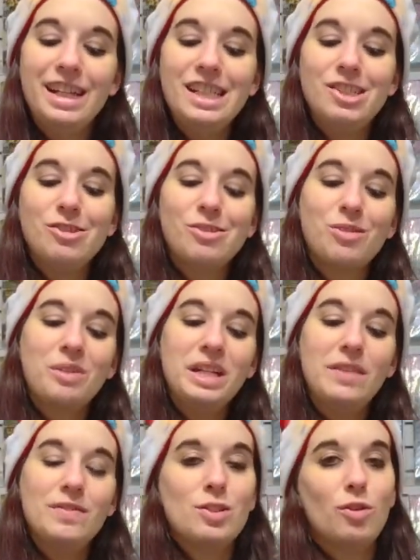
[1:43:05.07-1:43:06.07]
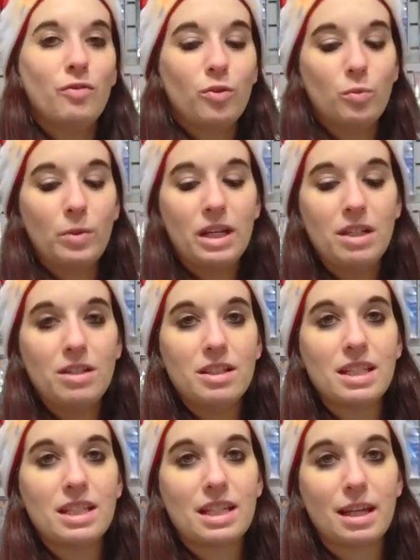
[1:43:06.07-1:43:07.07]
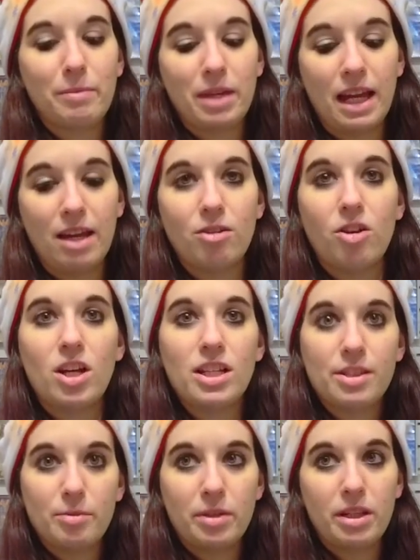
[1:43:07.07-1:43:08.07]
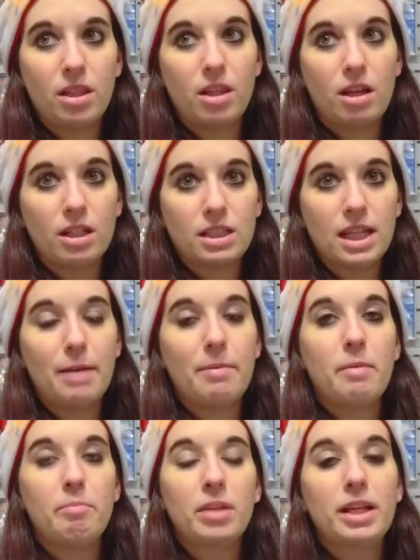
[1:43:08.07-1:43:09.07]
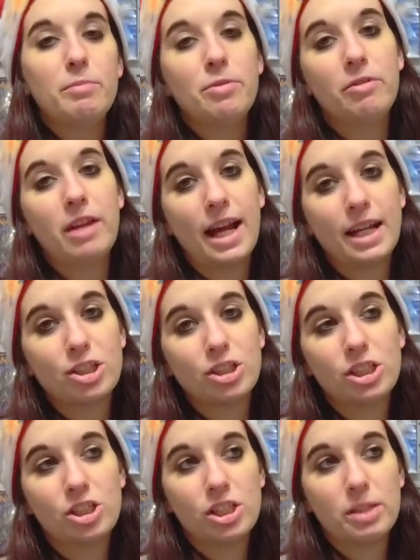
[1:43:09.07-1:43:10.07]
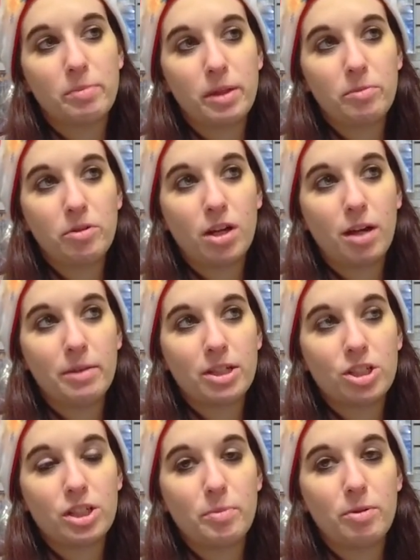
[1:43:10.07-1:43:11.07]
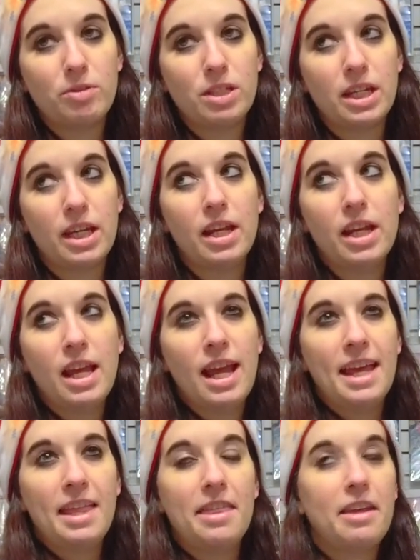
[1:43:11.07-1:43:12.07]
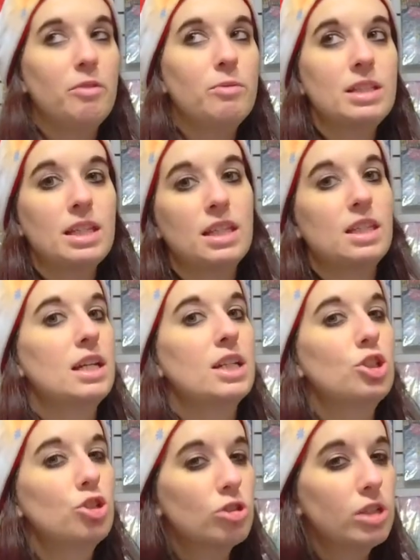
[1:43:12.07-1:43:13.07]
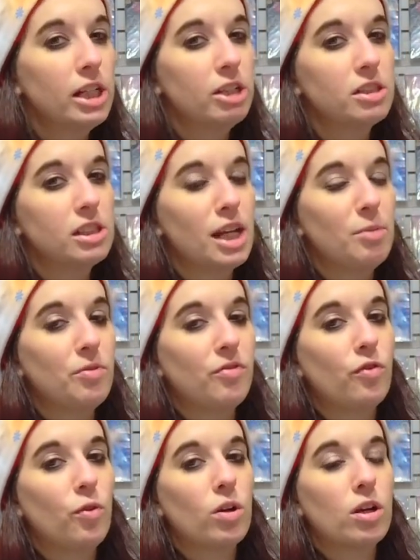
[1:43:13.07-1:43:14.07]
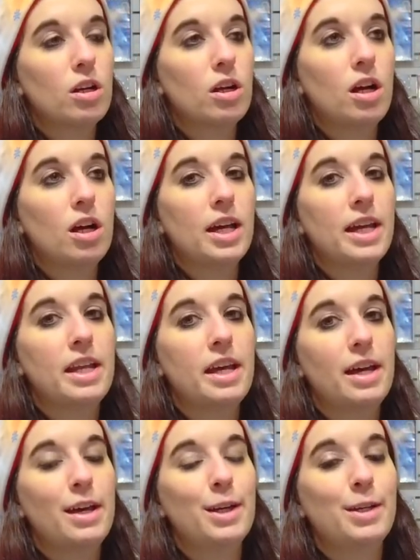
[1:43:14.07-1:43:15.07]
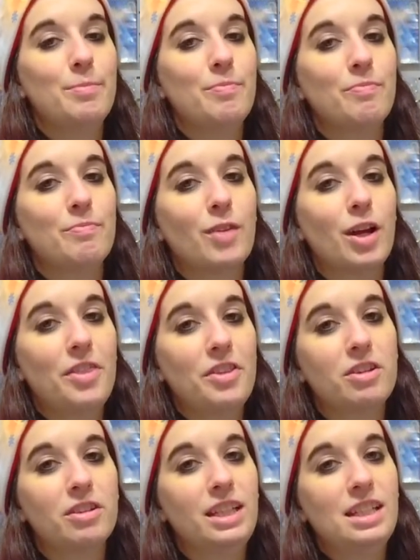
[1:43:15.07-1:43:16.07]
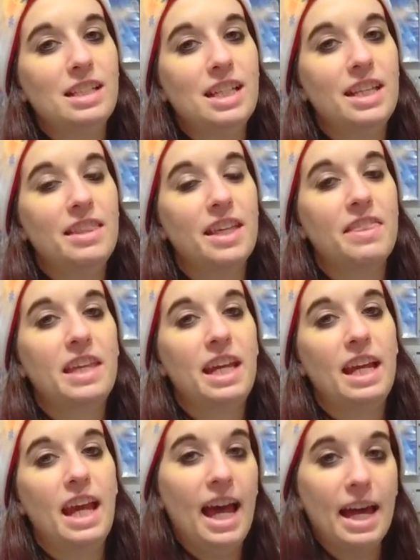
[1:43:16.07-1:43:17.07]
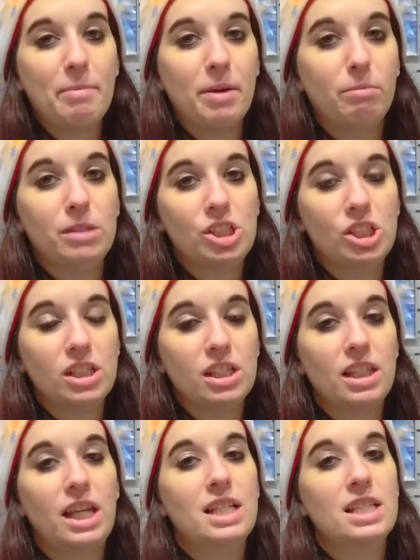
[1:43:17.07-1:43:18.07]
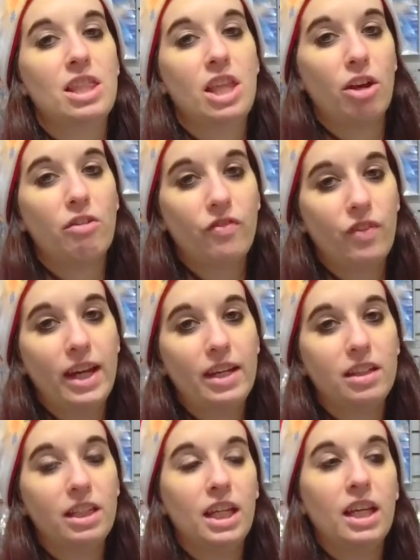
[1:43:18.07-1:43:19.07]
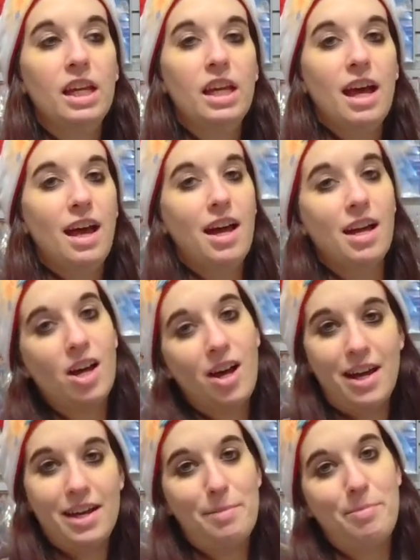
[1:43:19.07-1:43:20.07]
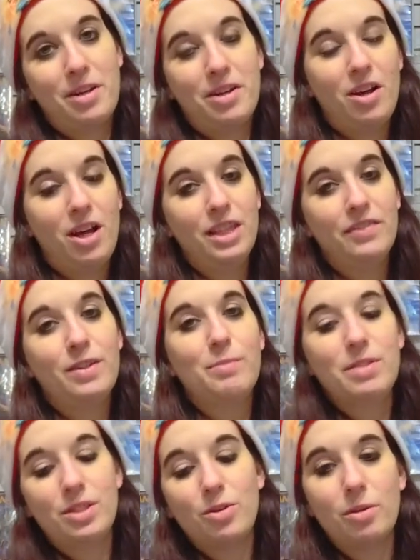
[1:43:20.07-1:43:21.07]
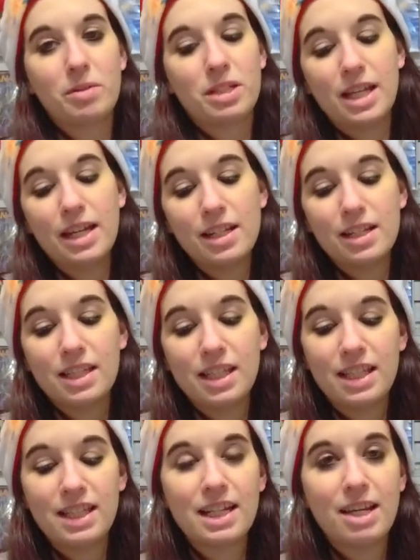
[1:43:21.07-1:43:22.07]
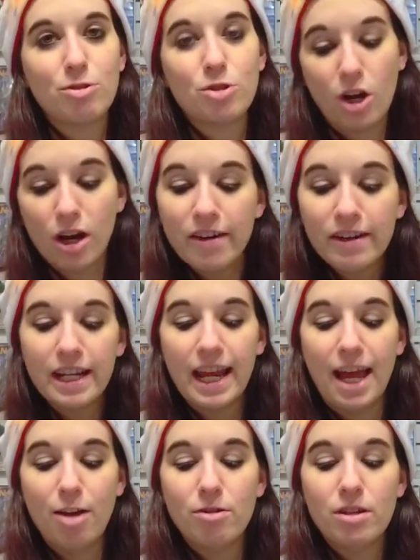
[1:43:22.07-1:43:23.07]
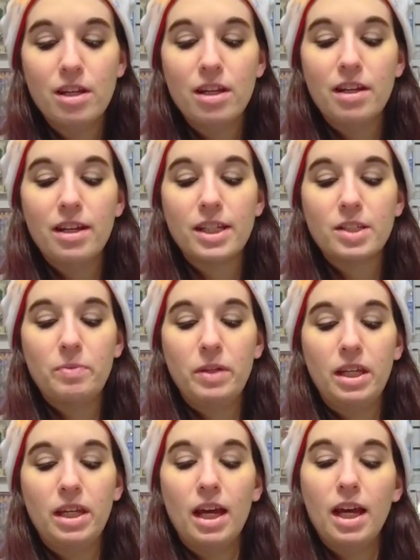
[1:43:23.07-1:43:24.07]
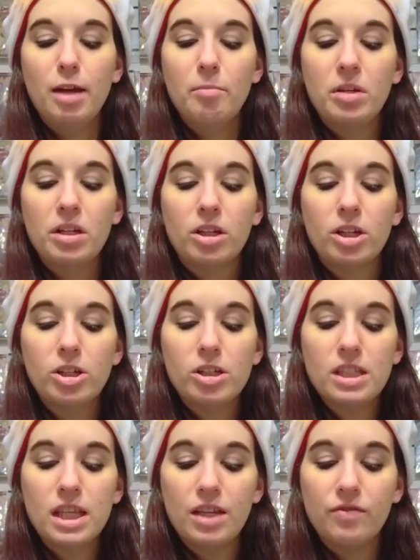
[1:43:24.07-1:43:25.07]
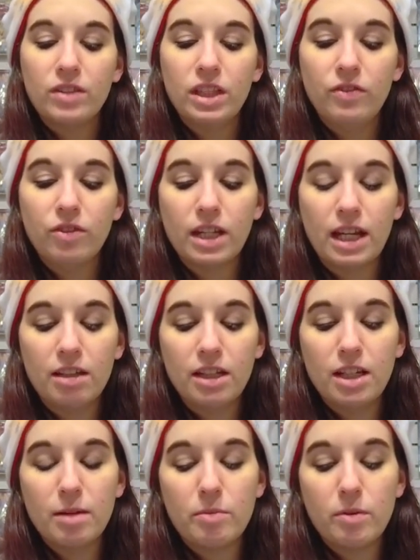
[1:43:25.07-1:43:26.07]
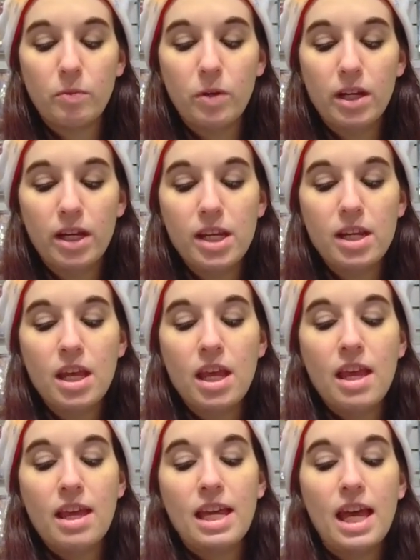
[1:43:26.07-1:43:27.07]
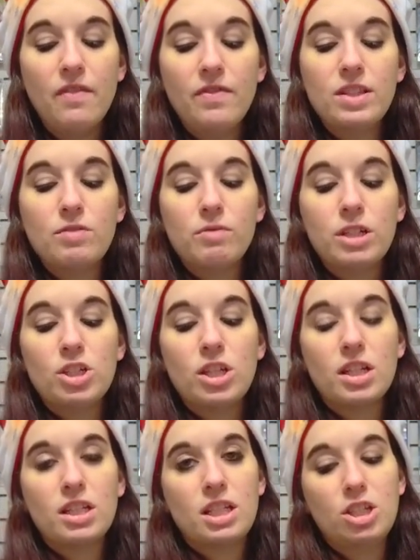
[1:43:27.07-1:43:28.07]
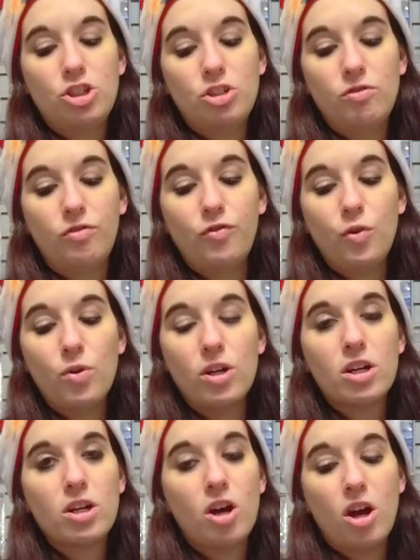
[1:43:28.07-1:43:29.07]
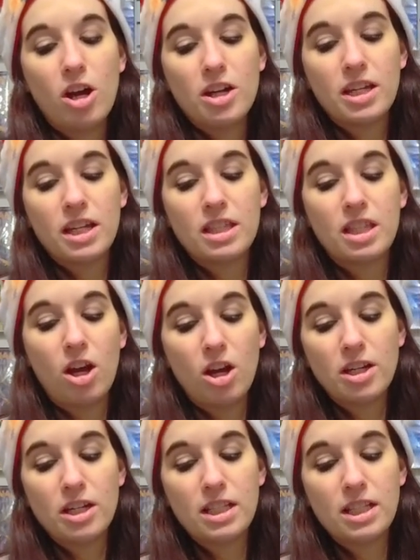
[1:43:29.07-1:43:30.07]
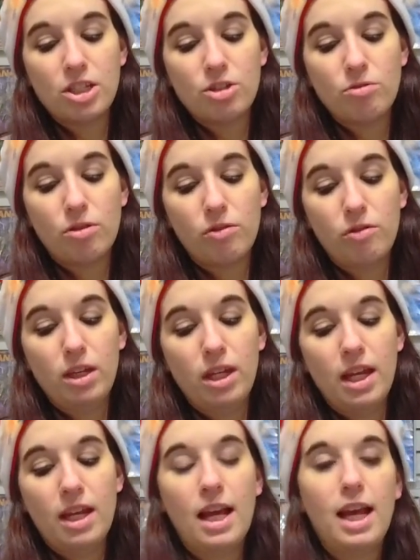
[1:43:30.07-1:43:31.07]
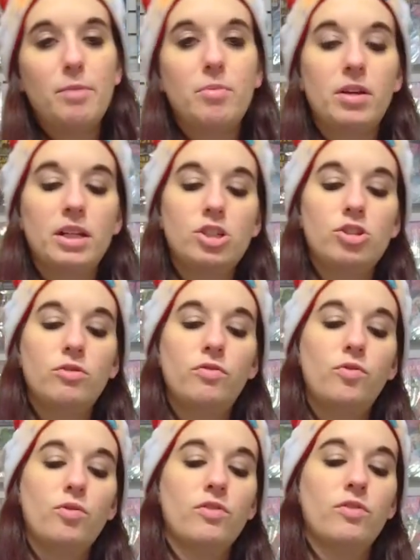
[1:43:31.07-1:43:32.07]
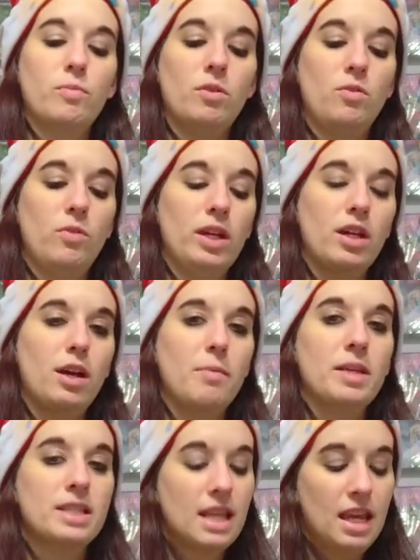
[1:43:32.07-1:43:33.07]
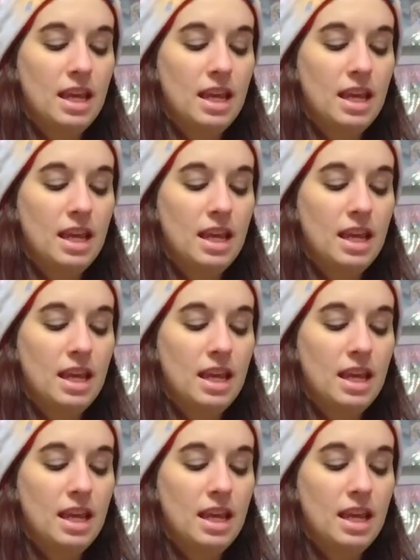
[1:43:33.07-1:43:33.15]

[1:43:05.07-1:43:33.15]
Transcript: issue three of Sulphur Wells is coming out. Also, been a long time. A Blood Moon actually just Blood Moon Comics just posted. I think it was like yesterday or the day before on um, on their LinkedIn that they had publishing delays and they are finally uh, caught up on all of them. So I'm excited to see these titles already out next week. Um, Curse of Cleaver County number one, Heaven's Rejects issue four, Argus, the Argus issue three, and Highball issue four from Ahoy Comics.